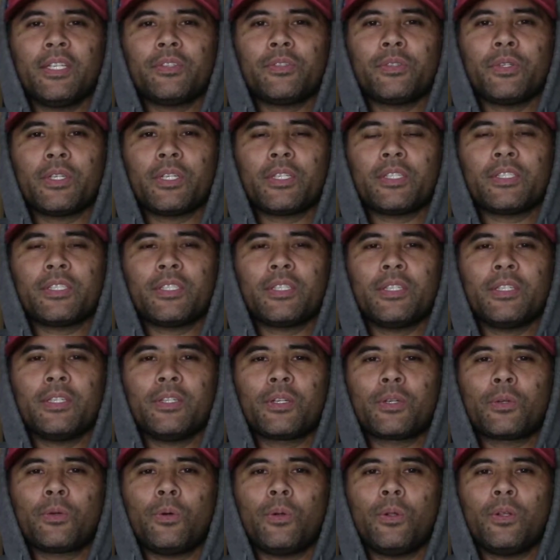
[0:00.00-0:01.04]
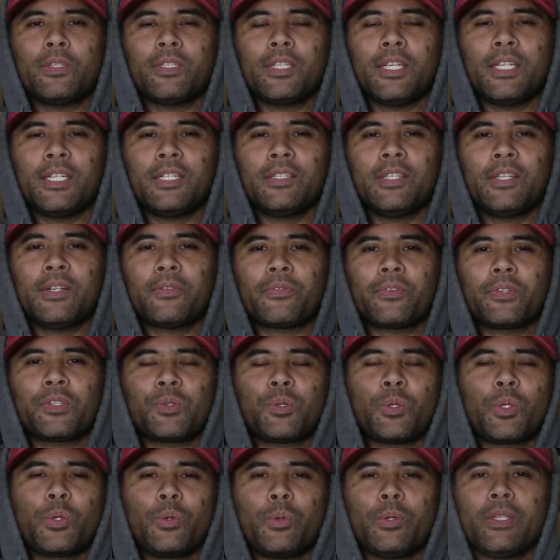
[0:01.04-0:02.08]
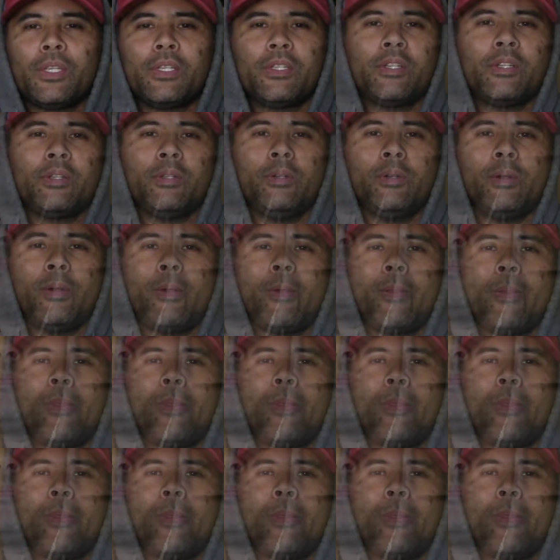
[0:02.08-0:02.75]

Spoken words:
so you can see the qualitative difference between the two.